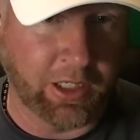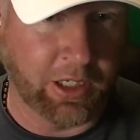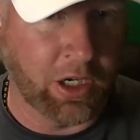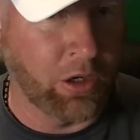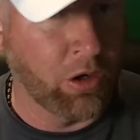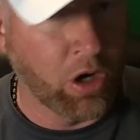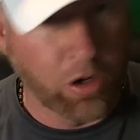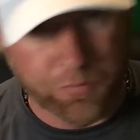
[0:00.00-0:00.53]
you
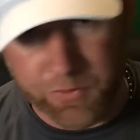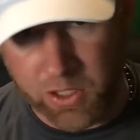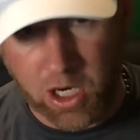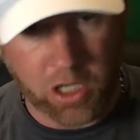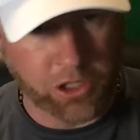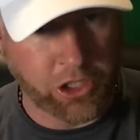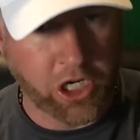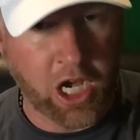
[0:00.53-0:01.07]
know,
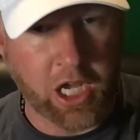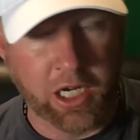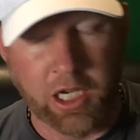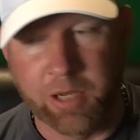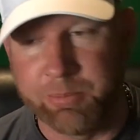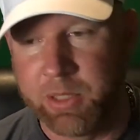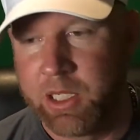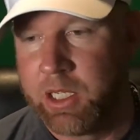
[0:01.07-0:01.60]
OVR shot
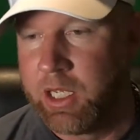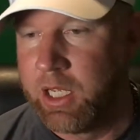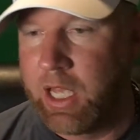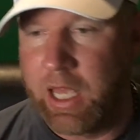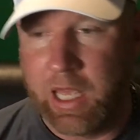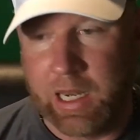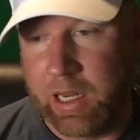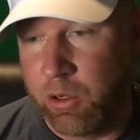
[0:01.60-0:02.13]
up.
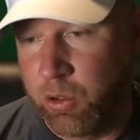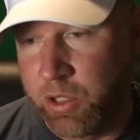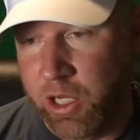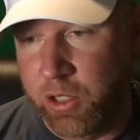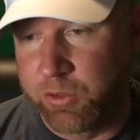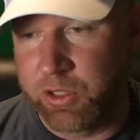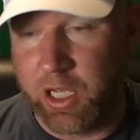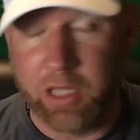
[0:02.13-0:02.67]
And who
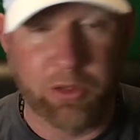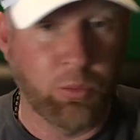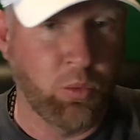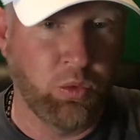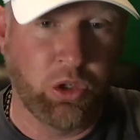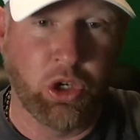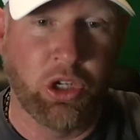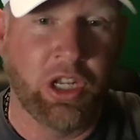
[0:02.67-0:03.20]
knows,
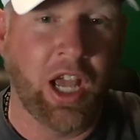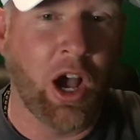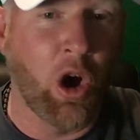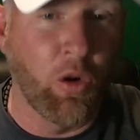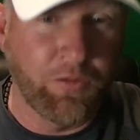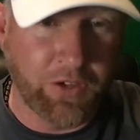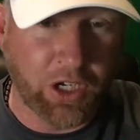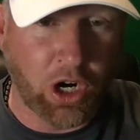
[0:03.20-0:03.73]
could
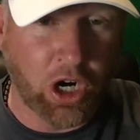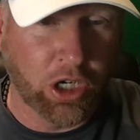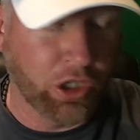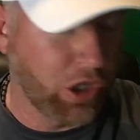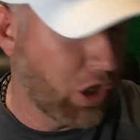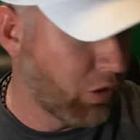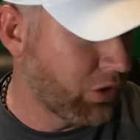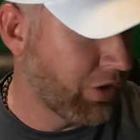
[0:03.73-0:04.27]
OVR
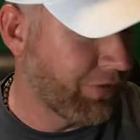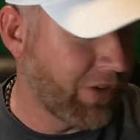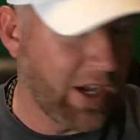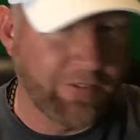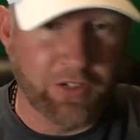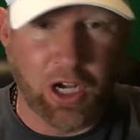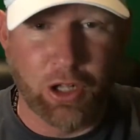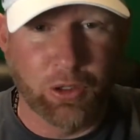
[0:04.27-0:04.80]
go to
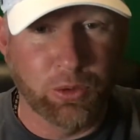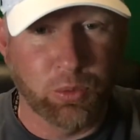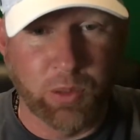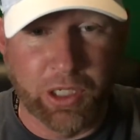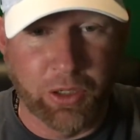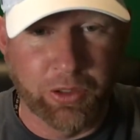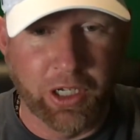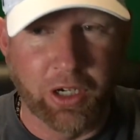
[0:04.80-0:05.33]
$5? We
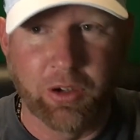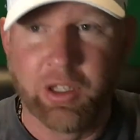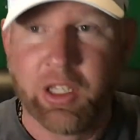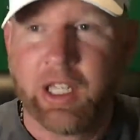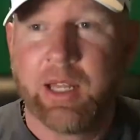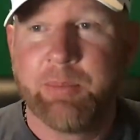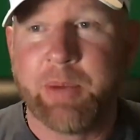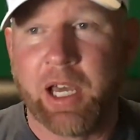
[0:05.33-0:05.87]
don't know.
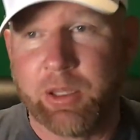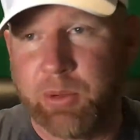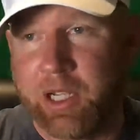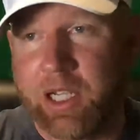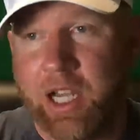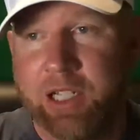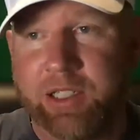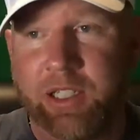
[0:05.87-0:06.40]
By the way,
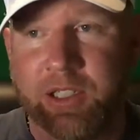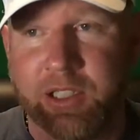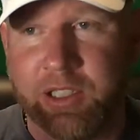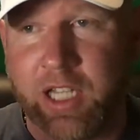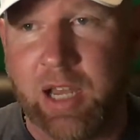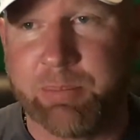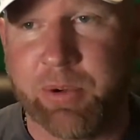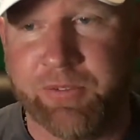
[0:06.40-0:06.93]
guys, this is
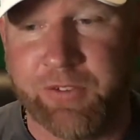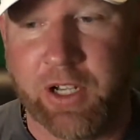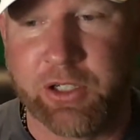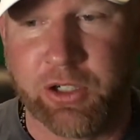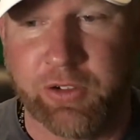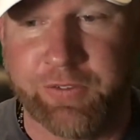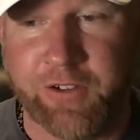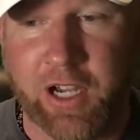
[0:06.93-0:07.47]
not
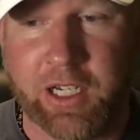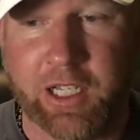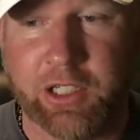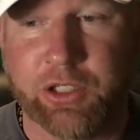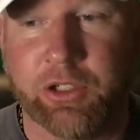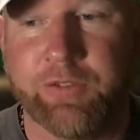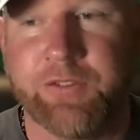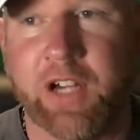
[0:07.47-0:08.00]
professional
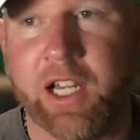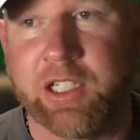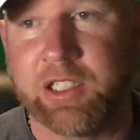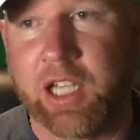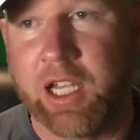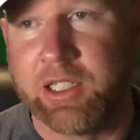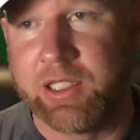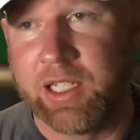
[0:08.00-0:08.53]
financial advice.
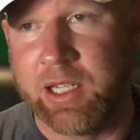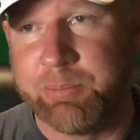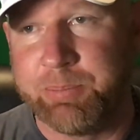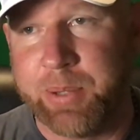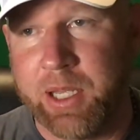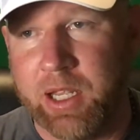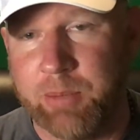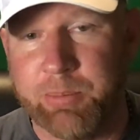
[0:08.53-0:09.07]
I did
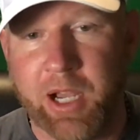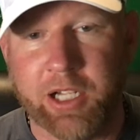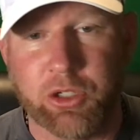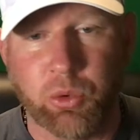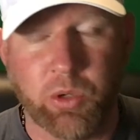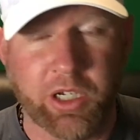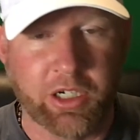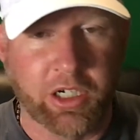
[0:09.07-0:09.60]
pin my
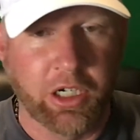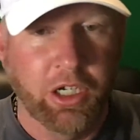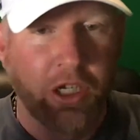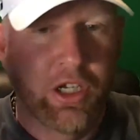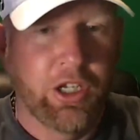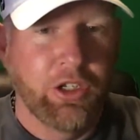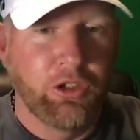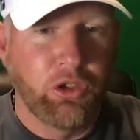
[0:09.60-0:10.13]
Twitter
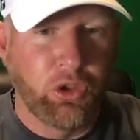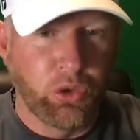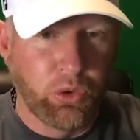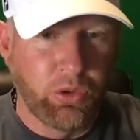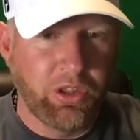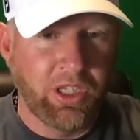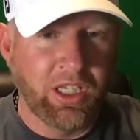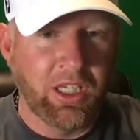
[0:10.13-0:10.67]
to
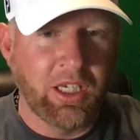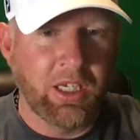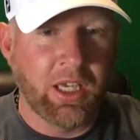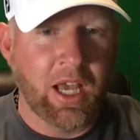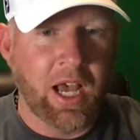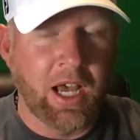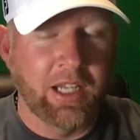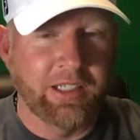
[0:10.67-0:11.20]
the
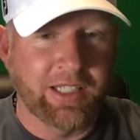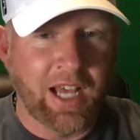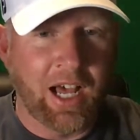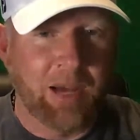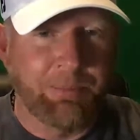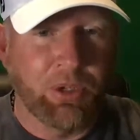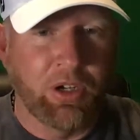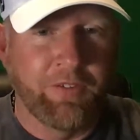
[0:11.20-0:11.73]

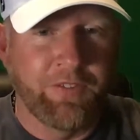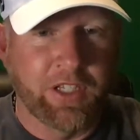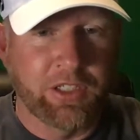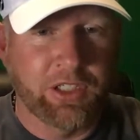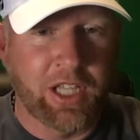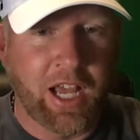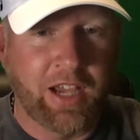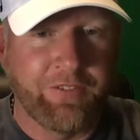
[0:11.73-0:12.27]
top of this
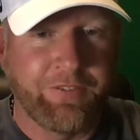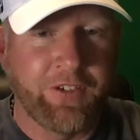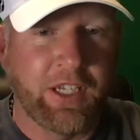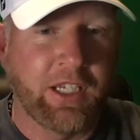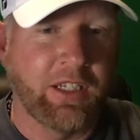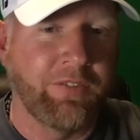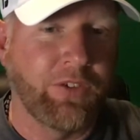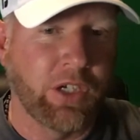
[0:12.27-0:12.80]
live
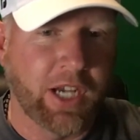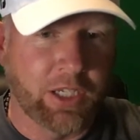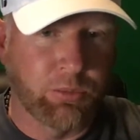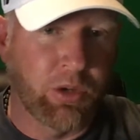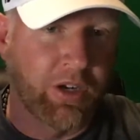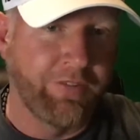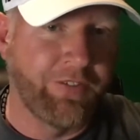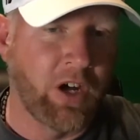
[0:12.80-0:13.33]
feed. If you guys
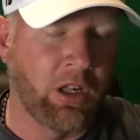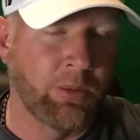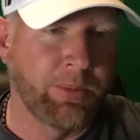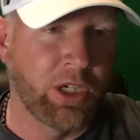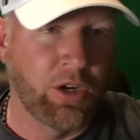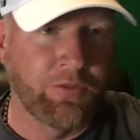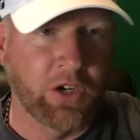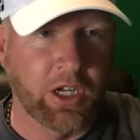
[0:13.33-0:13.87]
want to follow me
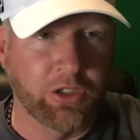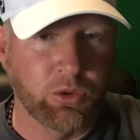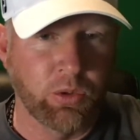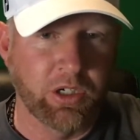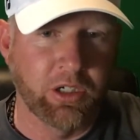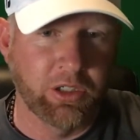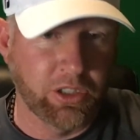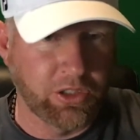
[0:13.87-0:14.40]
over on
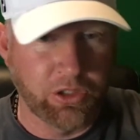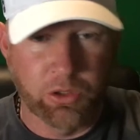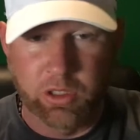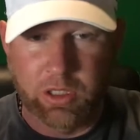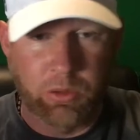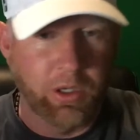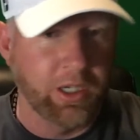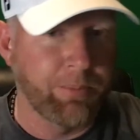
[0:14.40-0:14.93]
Twitter, just do a
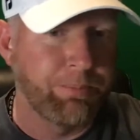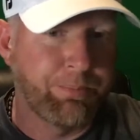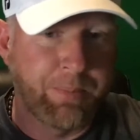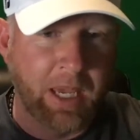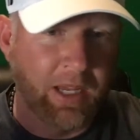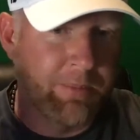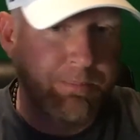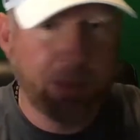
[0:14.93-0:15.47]
quick
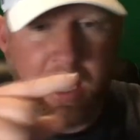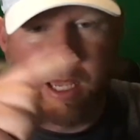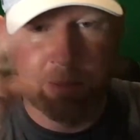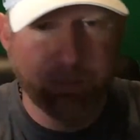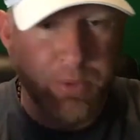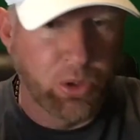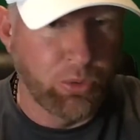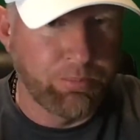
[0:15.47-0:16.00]
bing, bang,
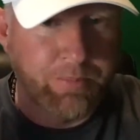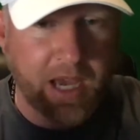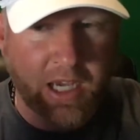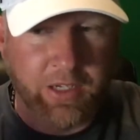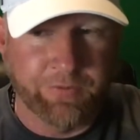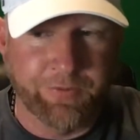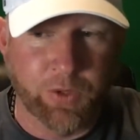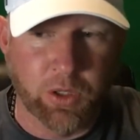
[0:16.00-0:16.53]
boom, back
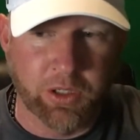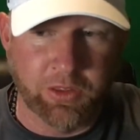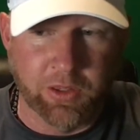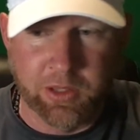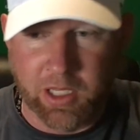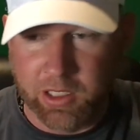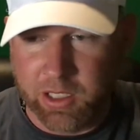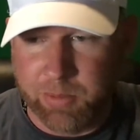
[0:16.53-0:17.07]
and forth, and
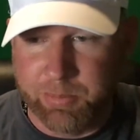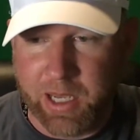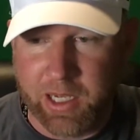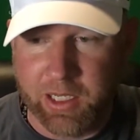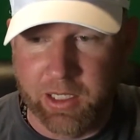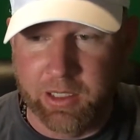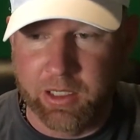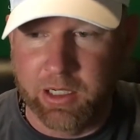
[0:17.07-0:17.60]
then come back
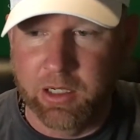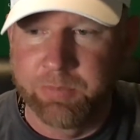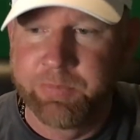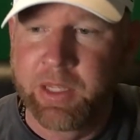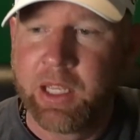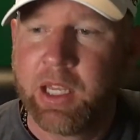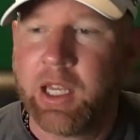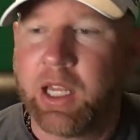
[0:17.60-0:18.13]
in here.
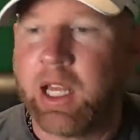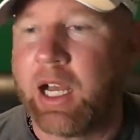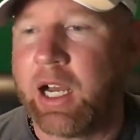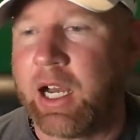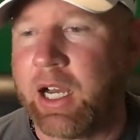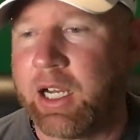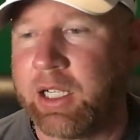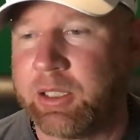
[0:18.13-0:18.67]

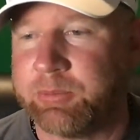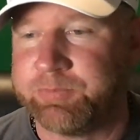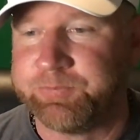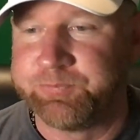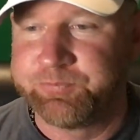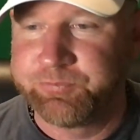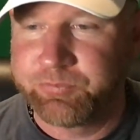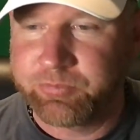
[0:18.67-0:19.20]
Yeah,
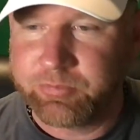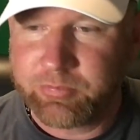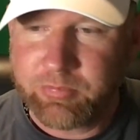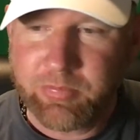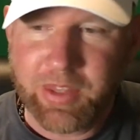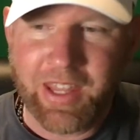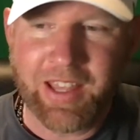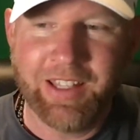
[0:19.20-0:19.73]

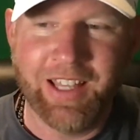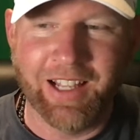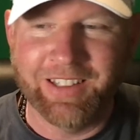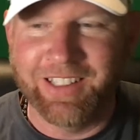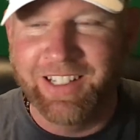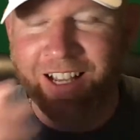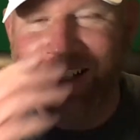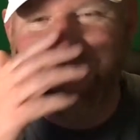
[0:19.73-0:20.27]

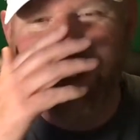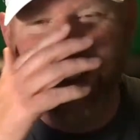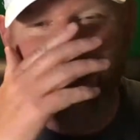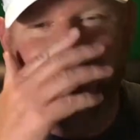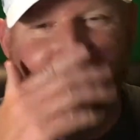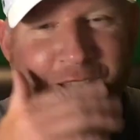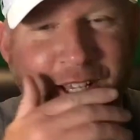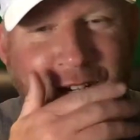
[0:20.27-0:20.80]

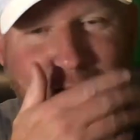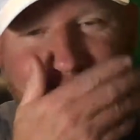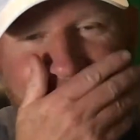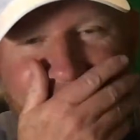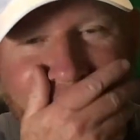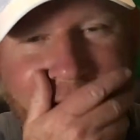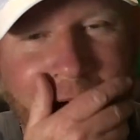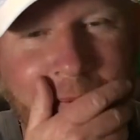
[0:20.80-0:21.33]
Dinesh, he hooked
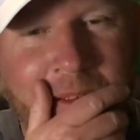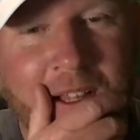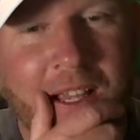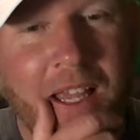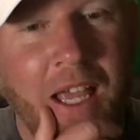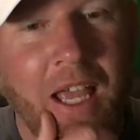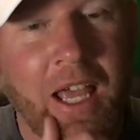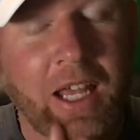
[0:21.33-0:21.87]
it up.
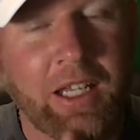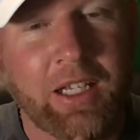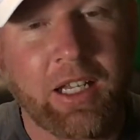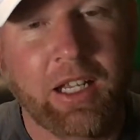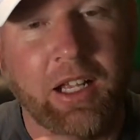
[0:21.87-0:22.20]
And